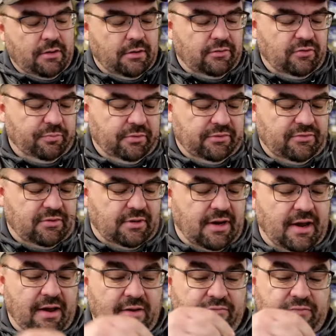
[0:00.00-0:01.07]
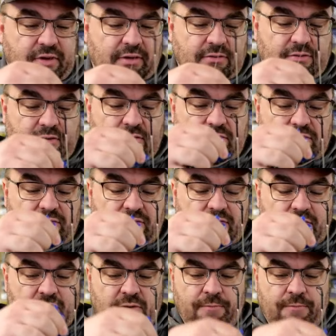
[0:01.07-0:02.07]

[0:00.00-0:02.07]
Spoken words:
It splits in half like this.